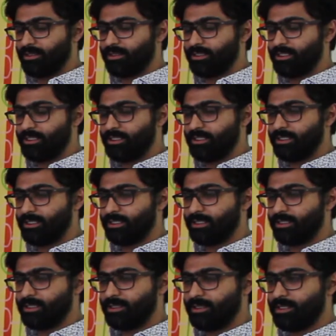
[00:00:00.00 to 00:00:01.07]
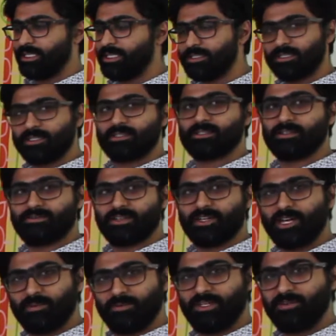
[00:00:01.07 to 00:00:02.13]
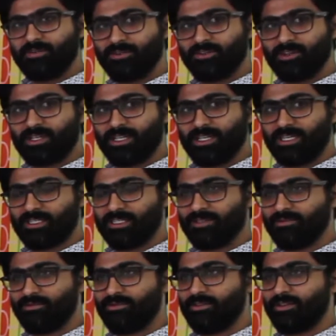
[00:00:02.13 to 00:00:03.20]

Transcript: the thesis of the Combahee River Collective